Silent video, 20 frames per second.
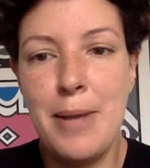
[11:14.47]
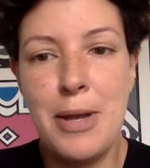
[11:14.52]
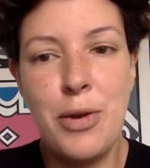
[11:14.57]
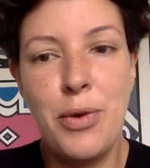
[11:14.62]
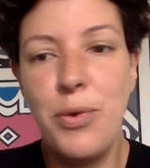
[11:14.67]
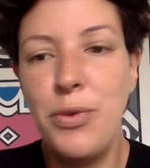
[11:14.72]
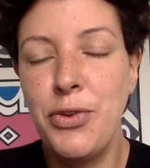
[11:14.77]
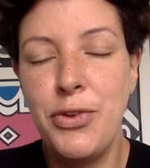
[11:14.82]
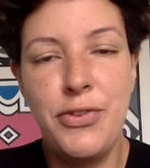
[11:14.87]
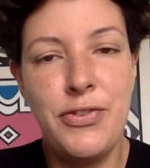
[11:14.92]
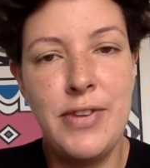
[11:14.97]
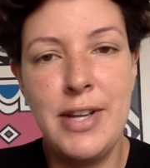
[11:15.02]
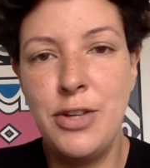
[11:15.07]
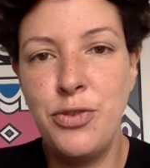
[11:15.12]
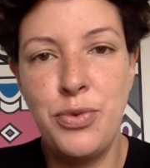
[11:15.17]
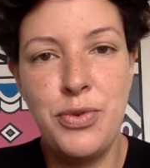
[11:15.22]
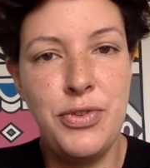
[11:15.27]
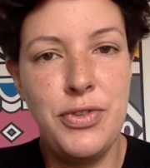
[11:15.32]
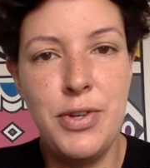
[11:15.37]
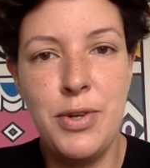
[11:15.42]
all those things
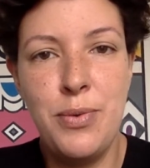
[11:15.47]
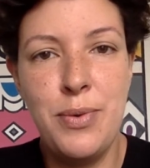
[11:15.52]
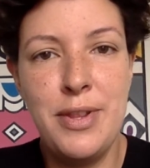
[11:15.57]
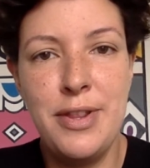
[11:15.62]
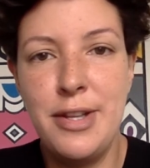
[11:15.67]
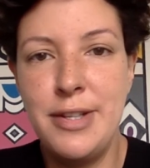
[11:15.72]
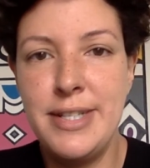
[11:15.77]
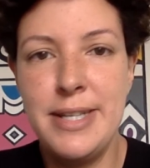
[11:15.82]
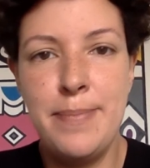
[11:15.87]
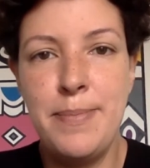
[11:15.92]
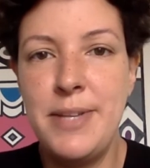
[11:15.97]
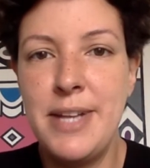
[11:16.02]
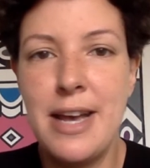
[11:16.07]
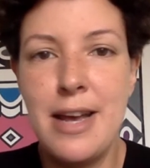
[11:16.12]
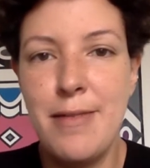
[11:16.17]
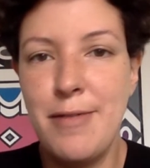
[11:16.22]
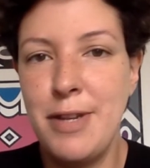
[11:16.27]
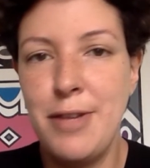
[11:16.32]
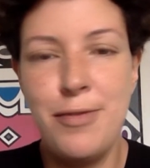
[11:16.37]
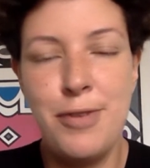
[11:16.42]
with you in the deep
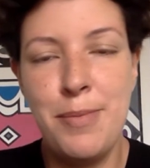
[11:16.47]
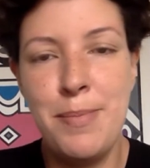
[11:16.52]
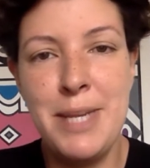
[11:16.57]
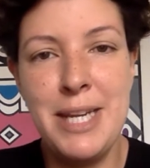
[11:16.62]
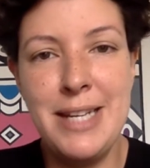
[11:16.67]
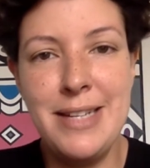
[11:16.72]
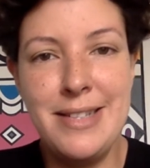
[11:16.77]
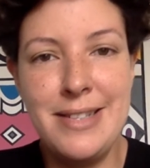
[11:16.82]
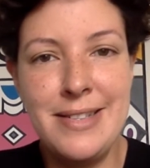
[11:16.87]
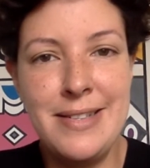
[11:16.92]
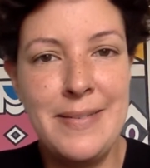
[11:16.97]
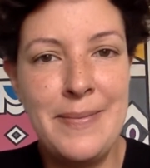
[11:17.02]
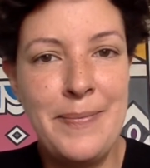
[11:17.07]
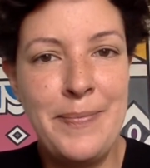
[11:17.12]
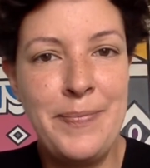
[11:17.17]
dive in a few minutes.